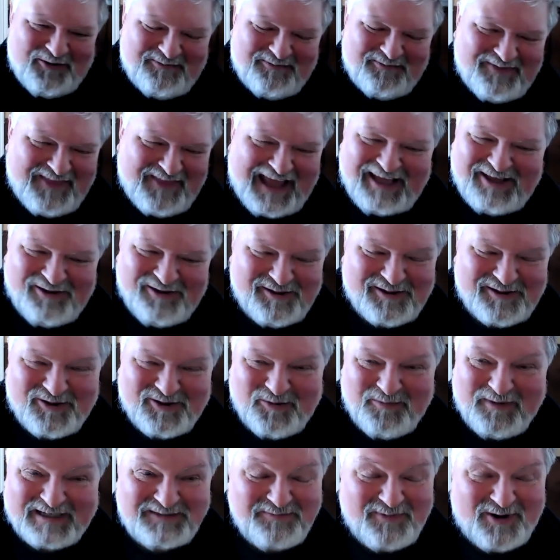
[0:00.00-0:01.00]
thank you so
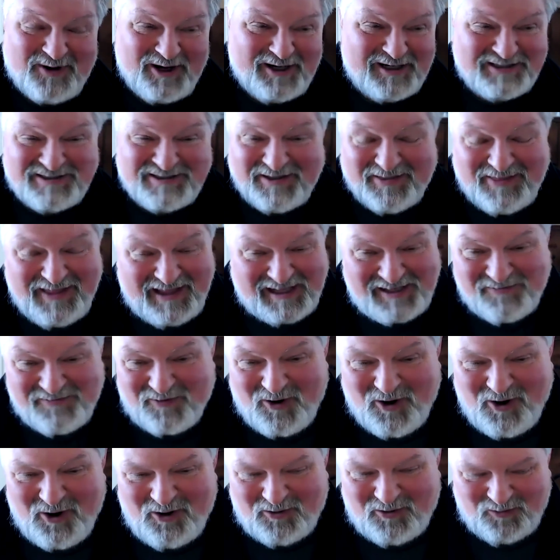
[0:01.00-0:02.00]
much, Bardish, and thanks for
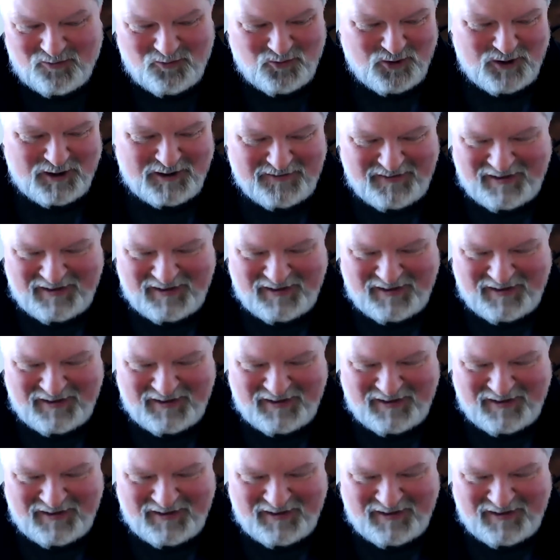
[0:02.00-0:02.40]
all the work